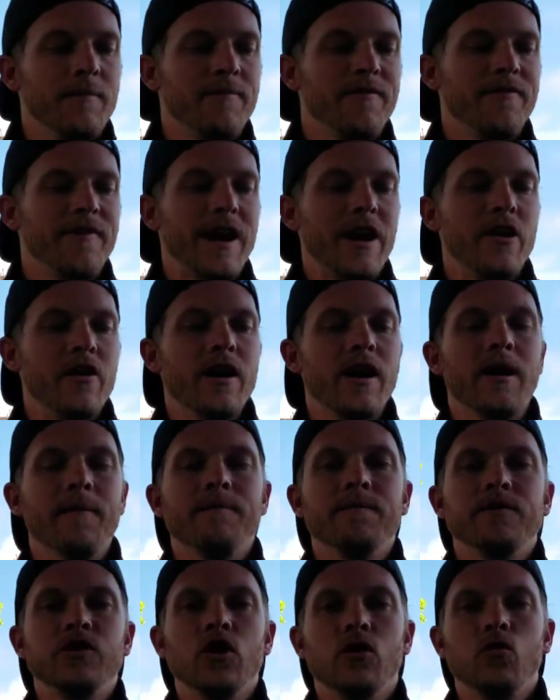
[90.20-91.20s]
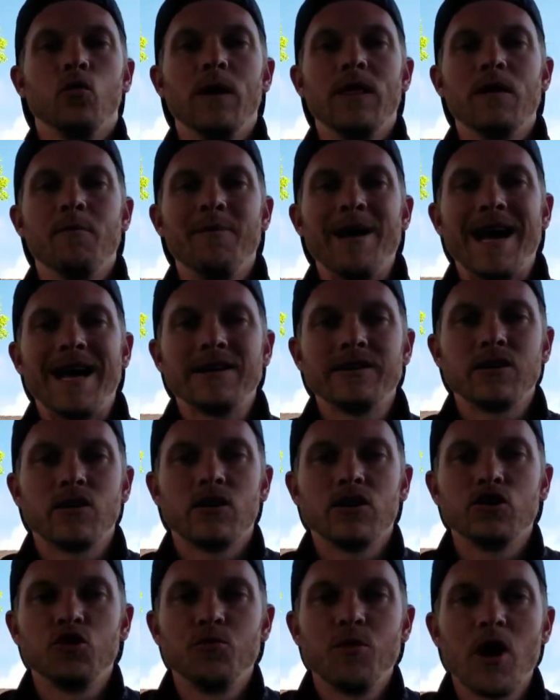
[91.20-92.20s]
fired up. So when the bass
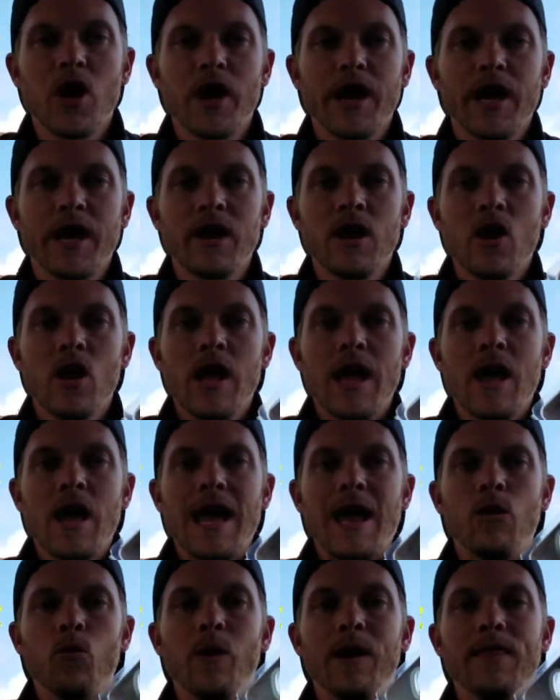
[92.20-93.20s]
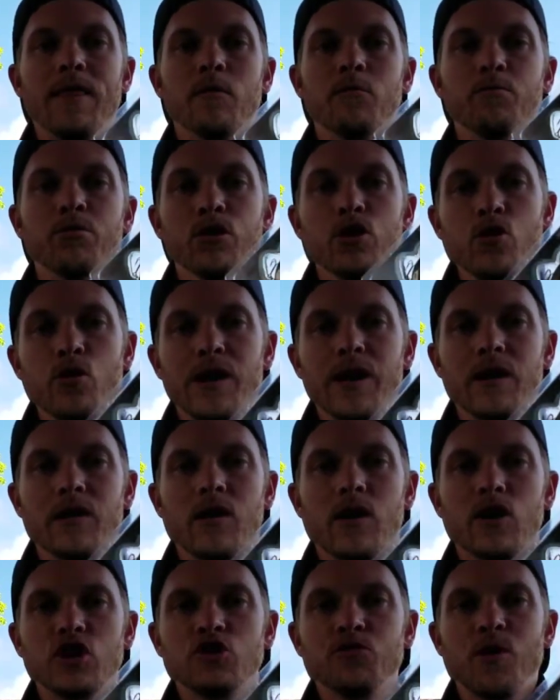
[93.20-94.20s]
are spawning and when the
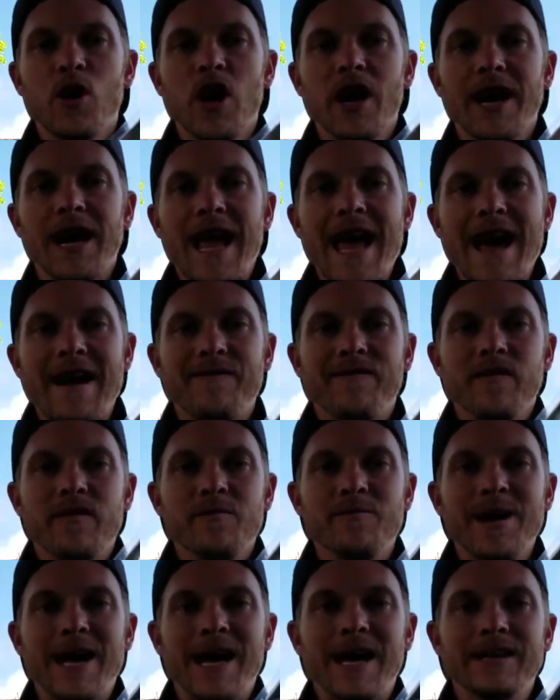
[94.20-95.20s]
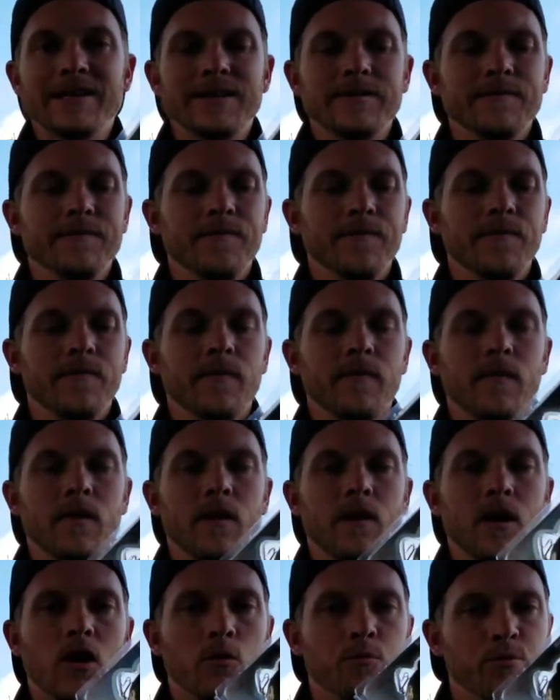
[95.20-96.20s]
bluegill are spawning after the bass,
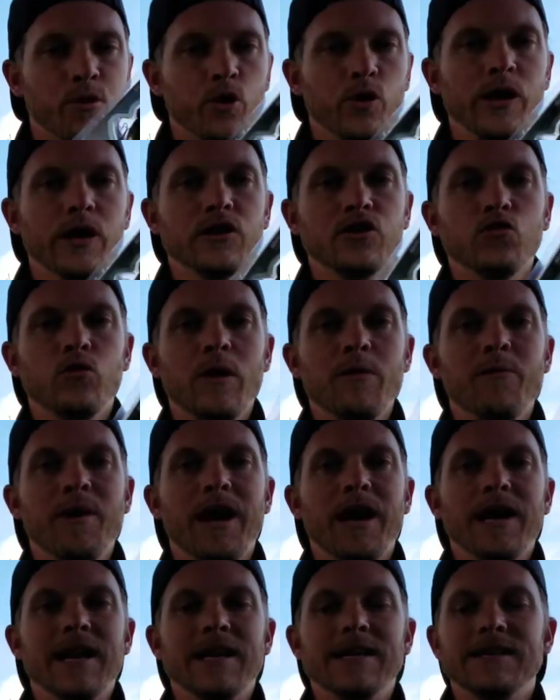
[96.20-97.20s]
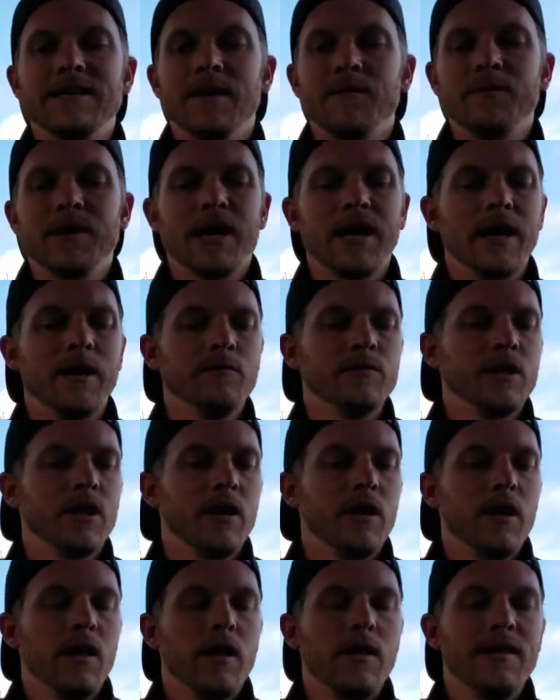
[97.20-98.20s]
a bluegill swimbait is sometimes
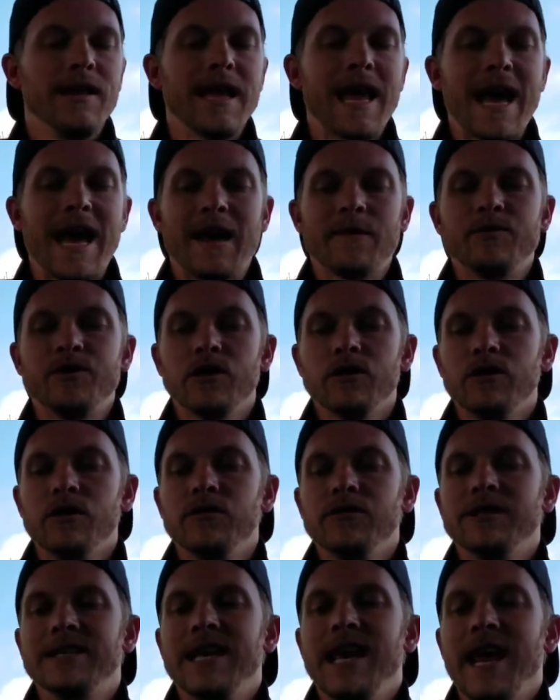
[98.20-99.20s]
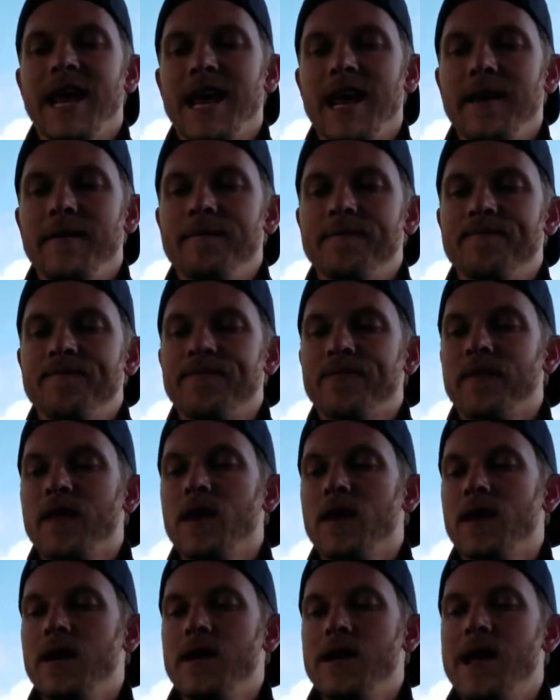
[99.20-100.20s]
the absolute ticket.
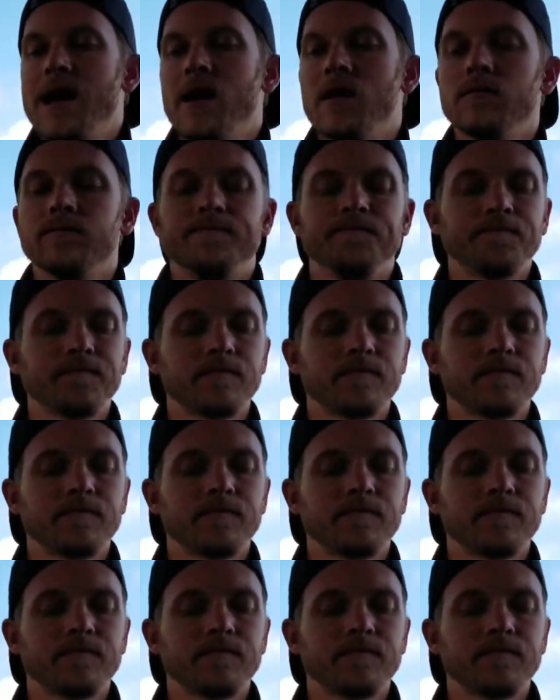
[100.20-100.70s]
Now,